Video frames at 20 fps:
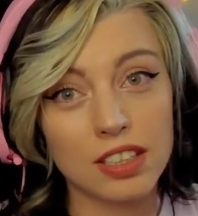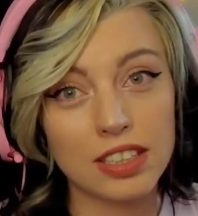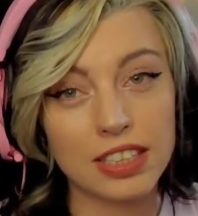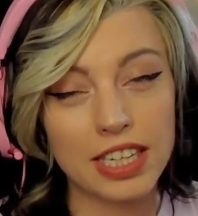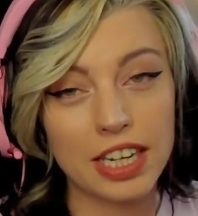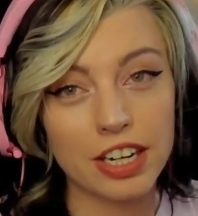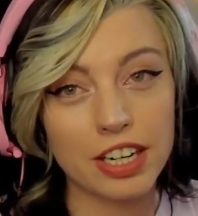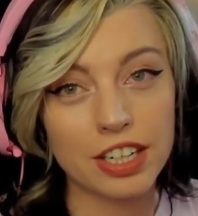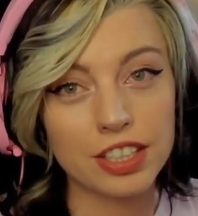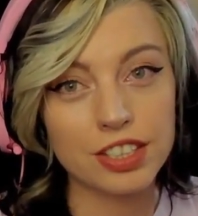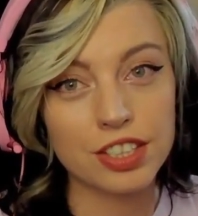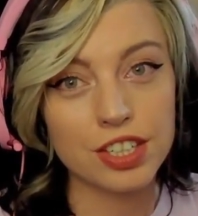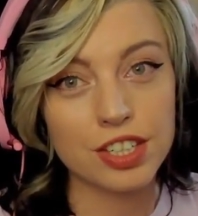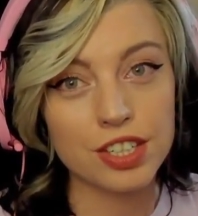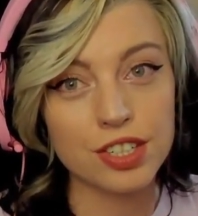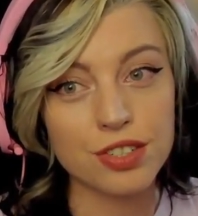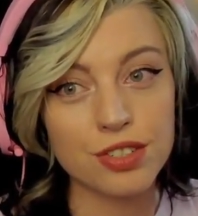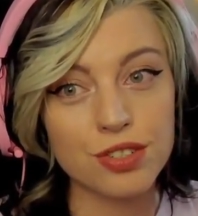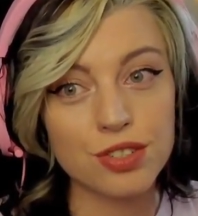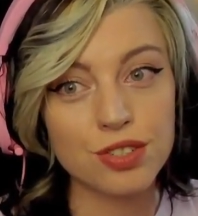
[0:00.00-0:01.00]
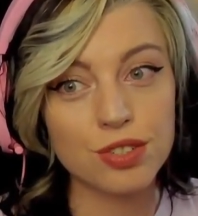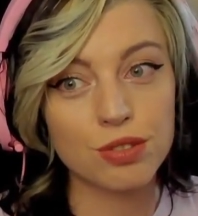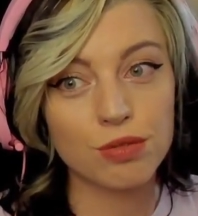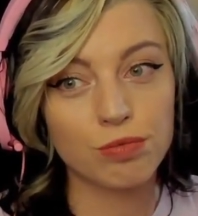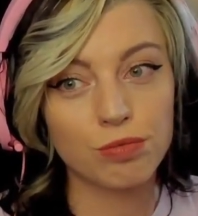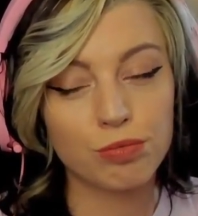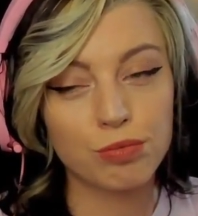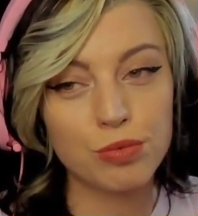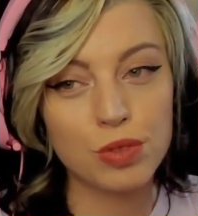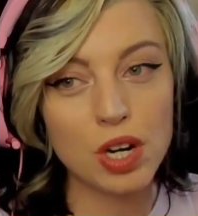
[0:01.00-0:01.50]
characters
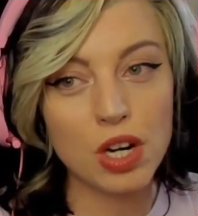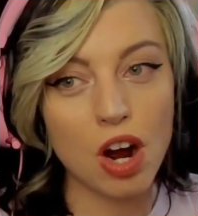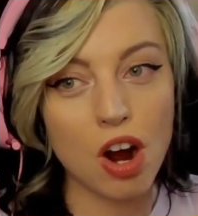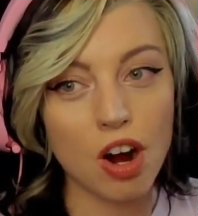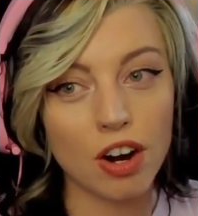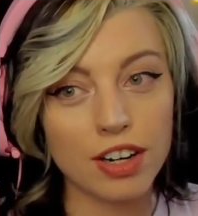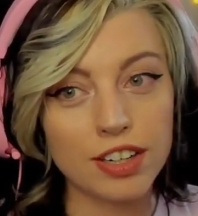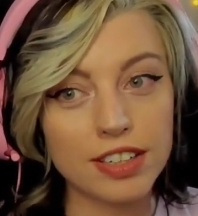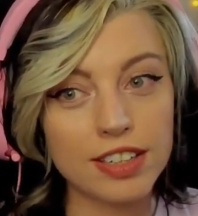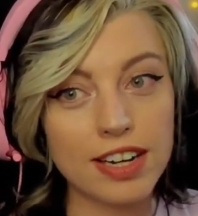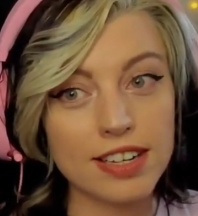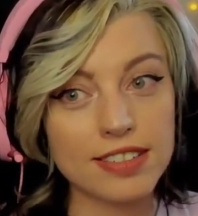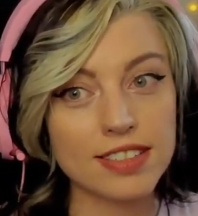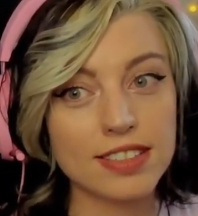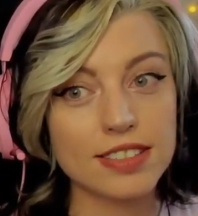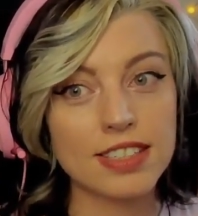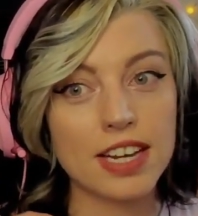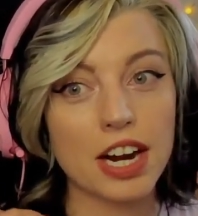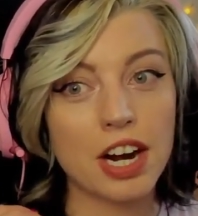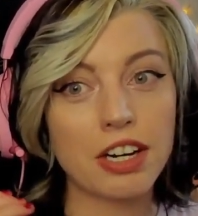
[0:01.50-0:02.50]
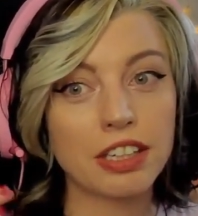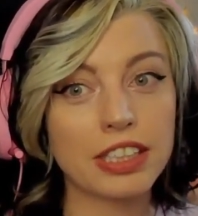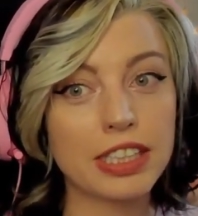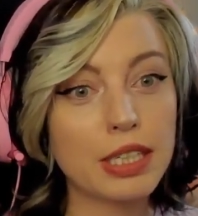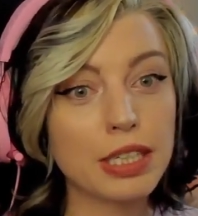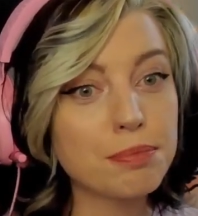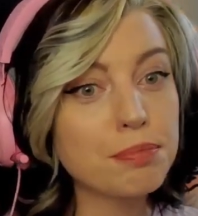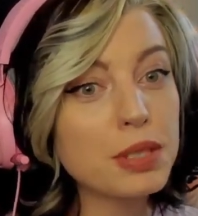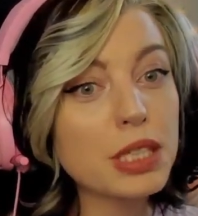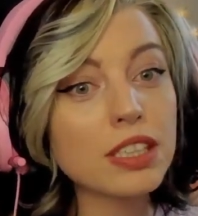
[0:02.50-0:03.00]
aren't necessarily
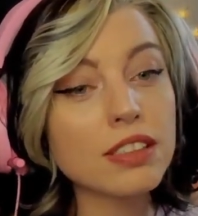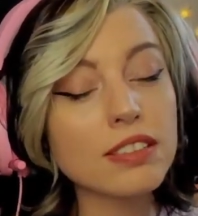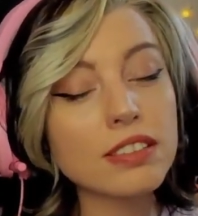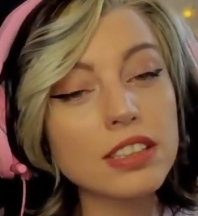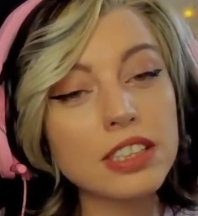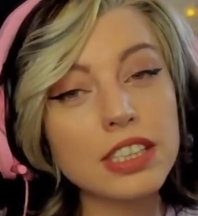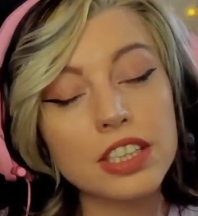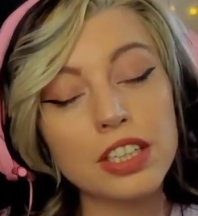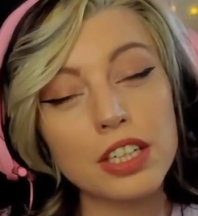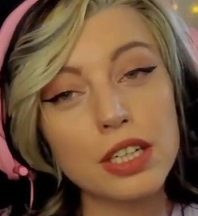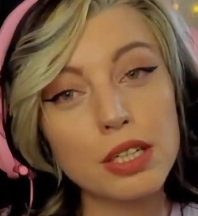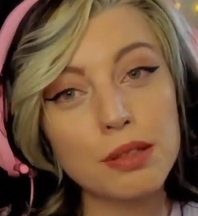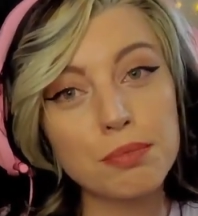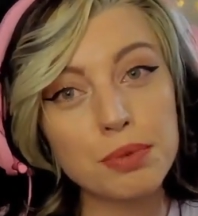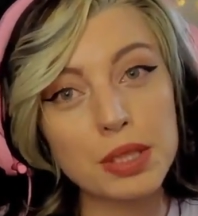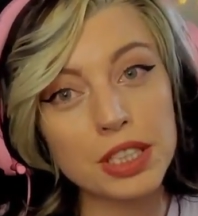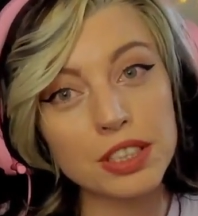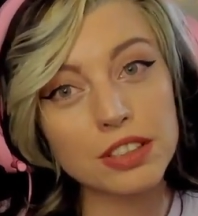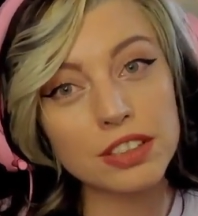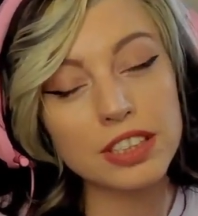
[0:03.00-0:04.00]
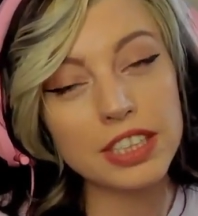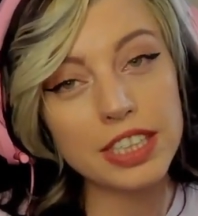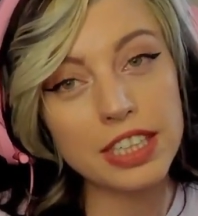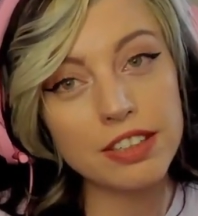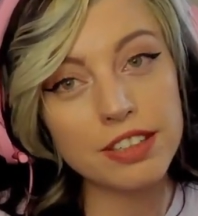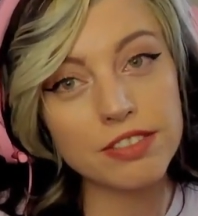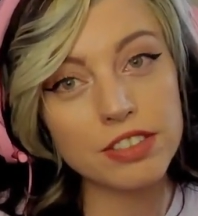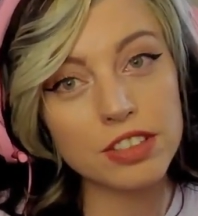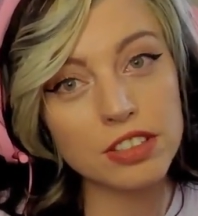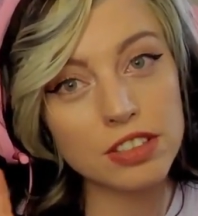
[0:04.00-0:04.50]
purely good, purely
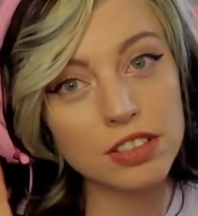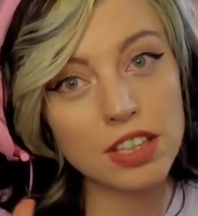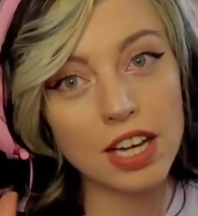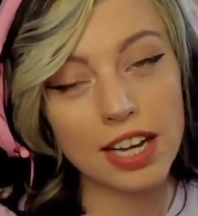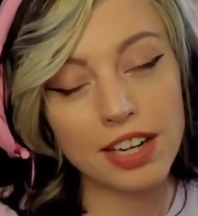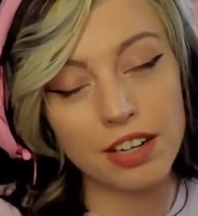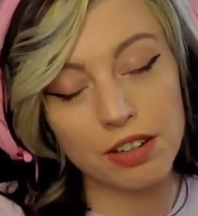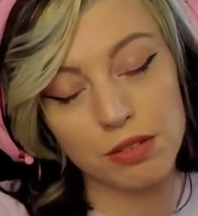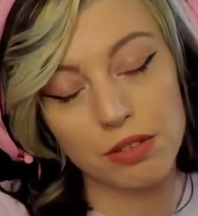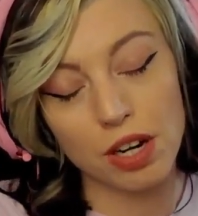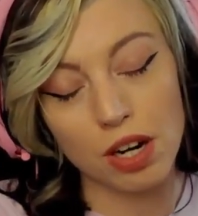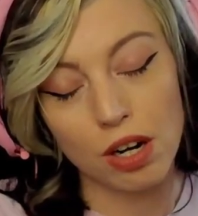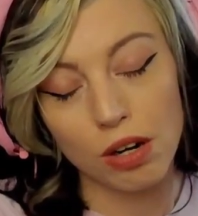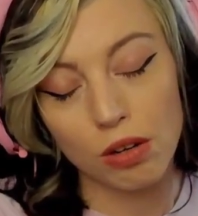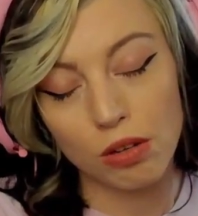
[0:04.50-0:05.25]
evil. I don't know.